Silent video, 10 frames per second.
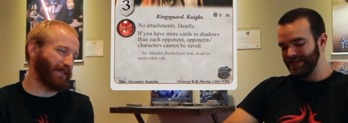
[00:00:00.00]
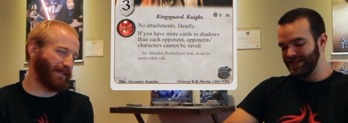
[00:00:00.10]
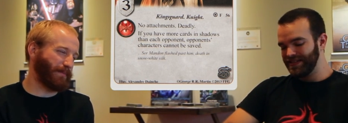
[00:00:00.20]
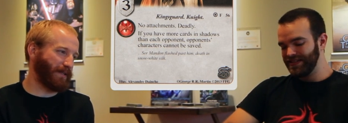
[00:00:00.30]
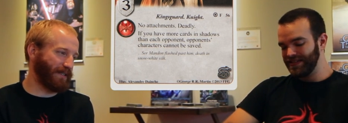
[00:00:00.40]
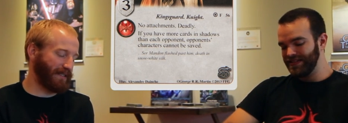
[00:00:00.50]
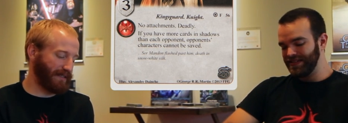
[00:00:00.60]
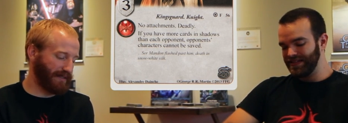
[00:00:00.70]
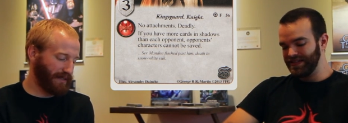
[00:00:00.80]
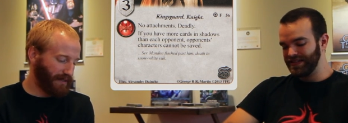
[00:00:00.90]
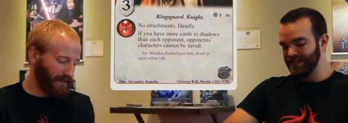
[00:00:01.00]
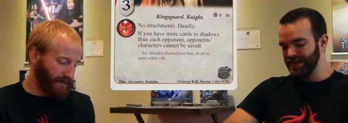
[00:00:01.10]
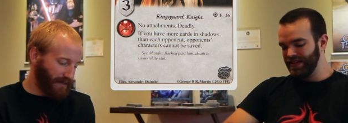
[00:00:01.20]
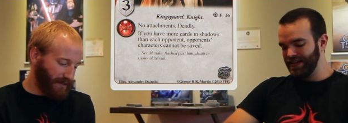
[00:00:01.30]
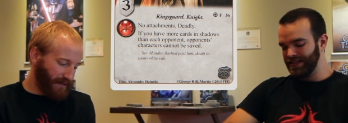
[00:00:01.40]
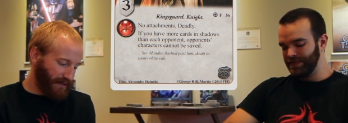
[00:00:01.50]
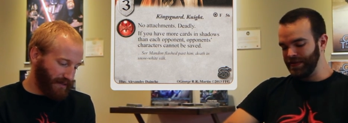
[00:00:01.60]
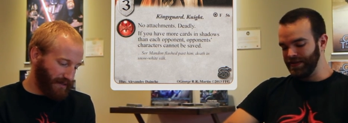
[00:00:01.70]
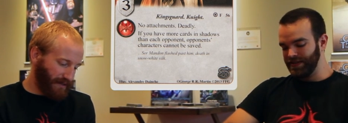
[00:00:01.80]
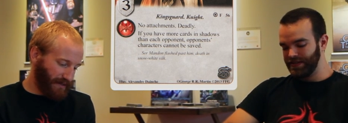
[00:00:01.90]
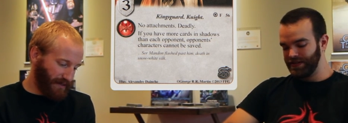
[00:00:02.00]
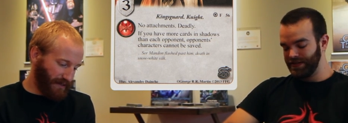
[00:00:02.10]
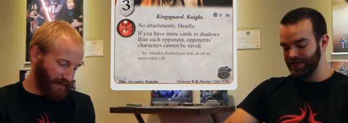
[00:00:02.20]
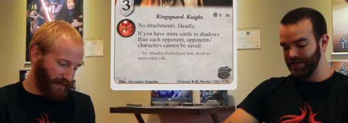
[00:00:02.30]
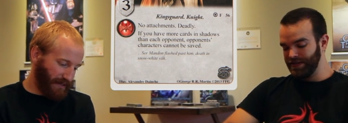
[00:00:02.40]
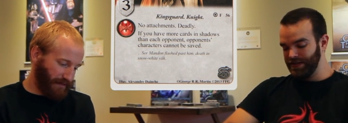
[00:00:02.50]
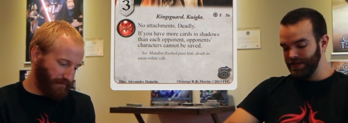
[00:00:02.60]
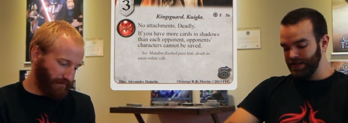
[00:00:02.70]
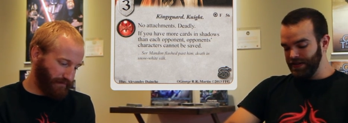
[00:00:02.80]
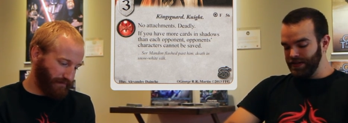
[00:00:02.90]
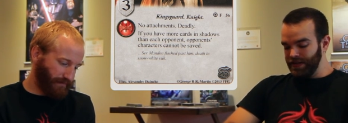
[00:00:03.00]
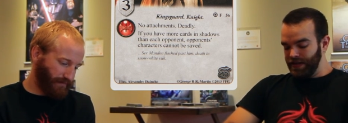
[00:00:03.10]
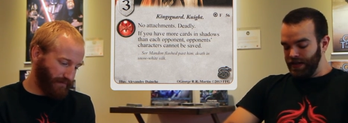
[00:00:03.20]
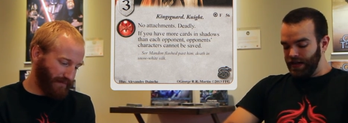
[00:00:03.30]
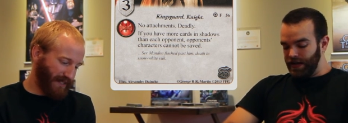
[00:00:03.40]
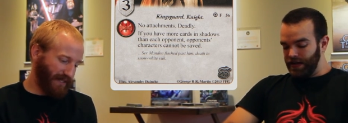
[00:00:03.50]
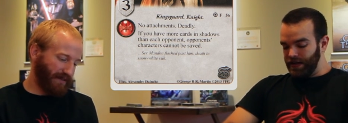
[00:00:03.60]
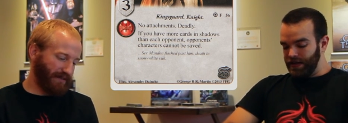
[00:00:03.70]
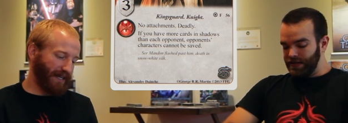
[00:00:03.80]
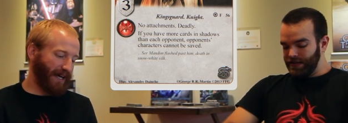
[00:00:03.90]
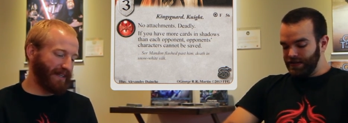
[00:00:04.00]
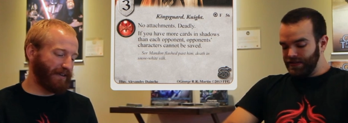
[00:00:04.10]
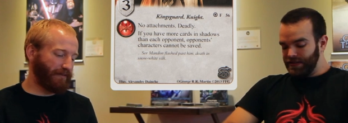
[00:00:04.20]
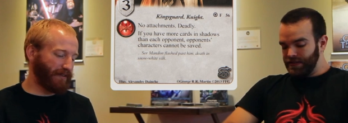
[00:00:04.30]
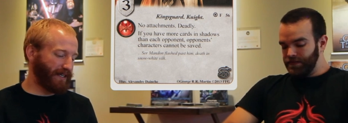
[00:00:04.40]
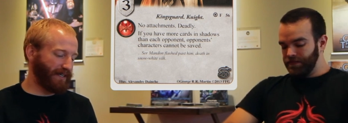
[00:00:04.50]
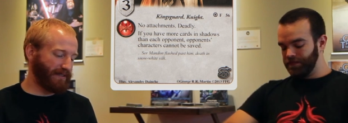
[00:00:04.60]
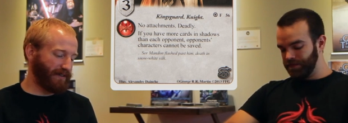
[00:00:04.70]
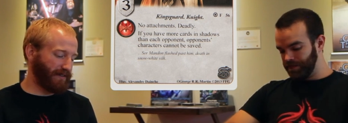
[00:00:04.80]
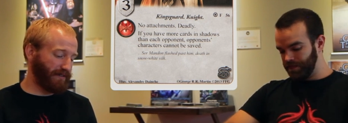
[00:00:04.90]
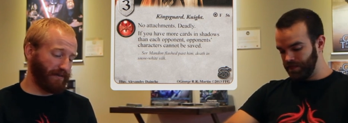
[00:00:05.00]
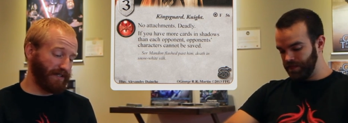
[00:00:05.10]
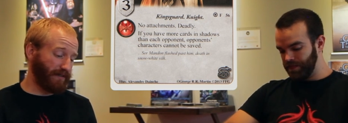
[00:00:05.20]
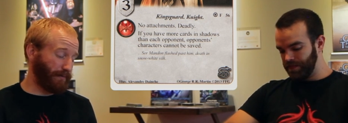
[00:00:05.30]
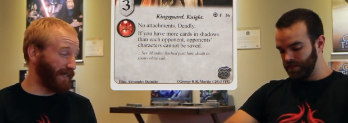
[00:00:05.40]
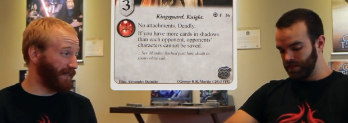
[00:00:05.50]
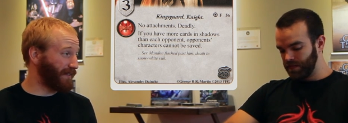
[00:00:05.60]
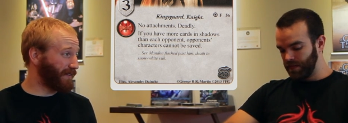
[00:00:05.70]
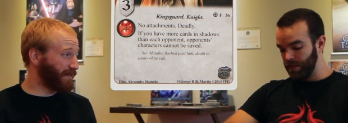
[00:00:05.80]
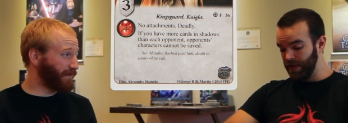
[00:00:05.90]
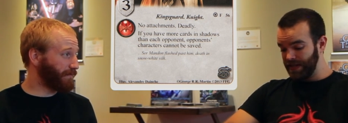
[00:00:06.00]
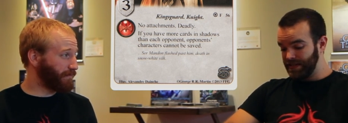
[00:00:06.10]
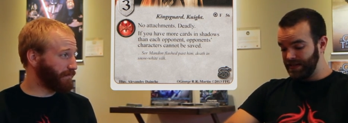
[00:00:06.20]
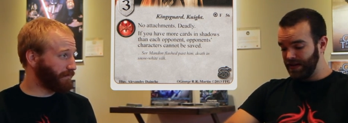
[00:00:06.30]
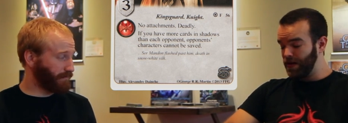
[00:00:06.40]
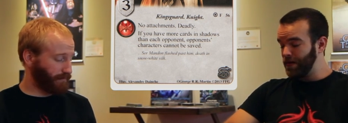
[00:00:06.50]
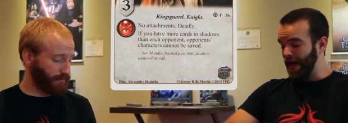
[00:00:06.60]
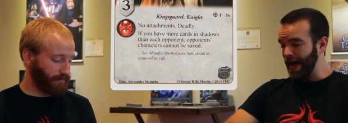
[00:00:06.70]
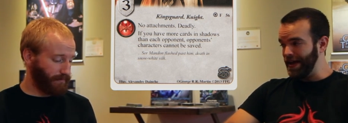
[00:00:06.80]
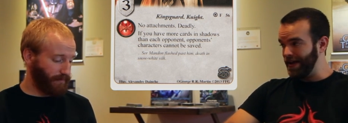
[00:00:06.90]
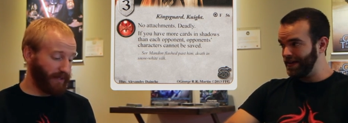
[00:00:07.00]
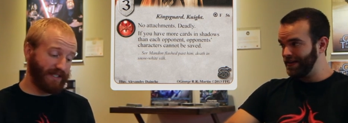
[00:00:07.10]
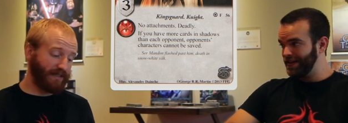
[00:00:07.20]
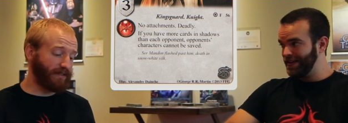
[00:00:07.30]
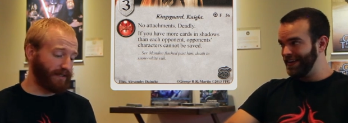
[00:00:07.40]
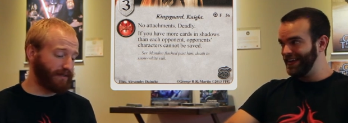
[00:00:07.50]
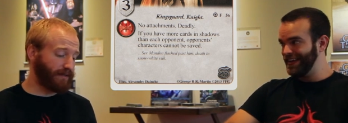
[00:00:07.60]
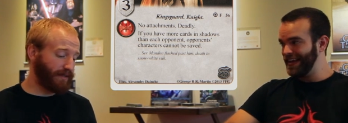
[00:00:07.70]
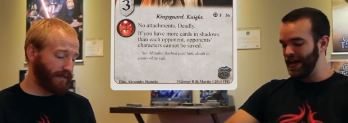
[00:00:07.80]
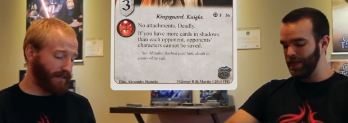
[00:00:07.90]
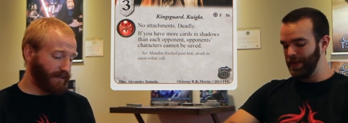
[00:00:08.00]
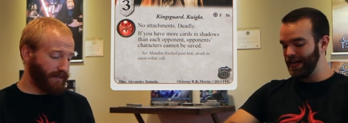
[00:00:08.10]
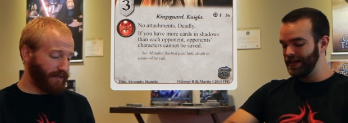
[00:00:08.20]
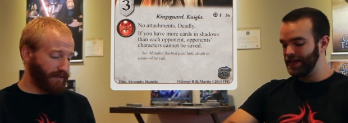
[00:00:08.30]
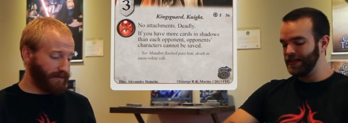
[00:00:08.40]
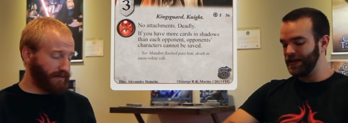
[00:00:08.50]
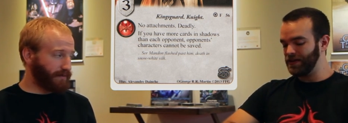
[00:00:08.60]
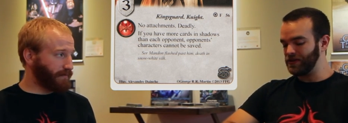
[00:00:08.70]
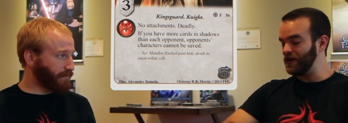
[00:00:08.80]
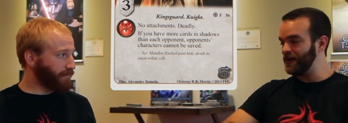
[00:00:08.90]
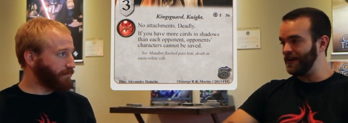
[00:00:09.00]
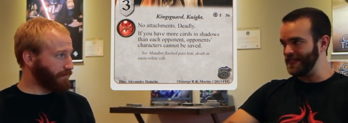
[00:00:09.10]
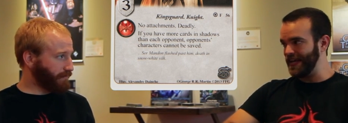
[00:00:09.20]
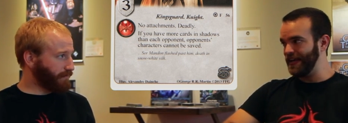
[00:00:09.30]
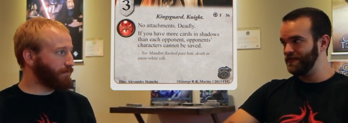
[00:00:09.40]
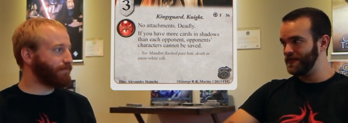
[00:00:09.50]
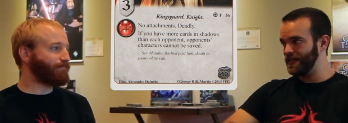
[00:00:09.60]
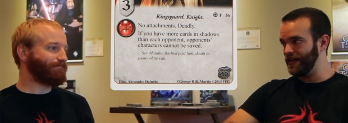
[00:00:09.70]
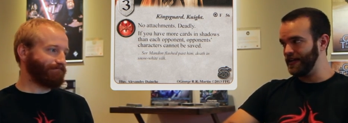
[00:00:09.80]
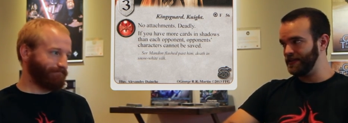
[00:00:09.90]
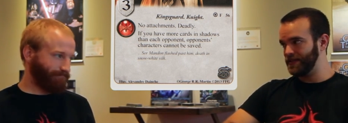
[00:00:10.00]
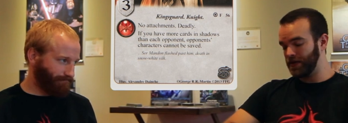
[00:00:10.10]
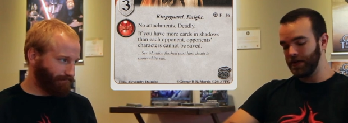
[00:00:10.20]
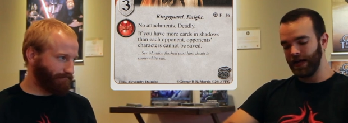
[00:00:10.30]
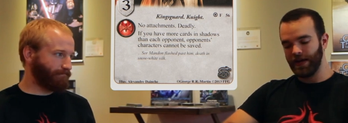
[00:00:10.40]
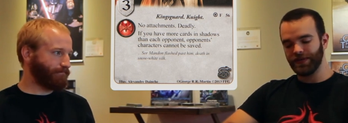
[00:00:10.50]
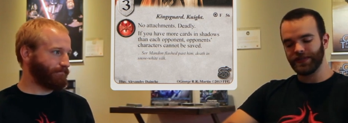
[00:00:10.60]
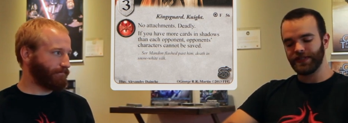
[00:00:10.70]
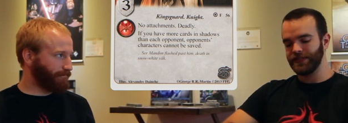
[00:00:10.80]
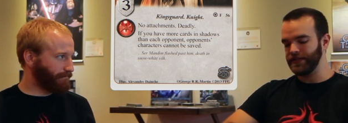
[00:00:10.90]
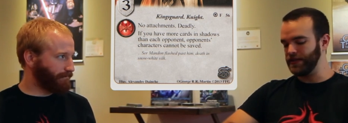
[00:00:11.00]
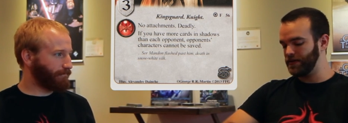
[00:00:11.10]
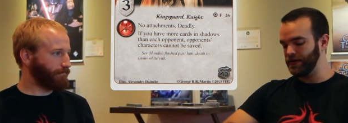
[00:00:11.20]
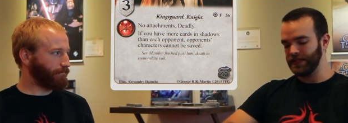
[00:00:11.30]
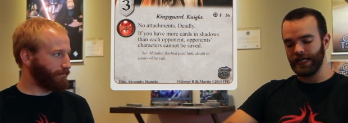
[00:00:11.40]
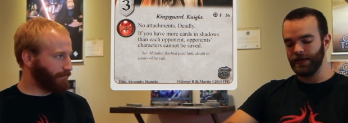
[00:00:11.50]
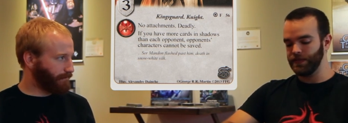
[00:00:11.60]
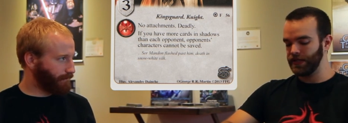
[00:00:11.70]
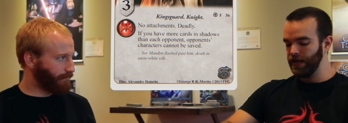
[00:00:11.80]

Speaker 1: Yeah. Let's be honest. Let's be honest. Um, so yeah, I think of all the Kingsguard so far, he's the weakest.
Speaker 2: But he's still okay. But he's still good. Yeah, I mean anything that'll turn off saves against certain houses at certain times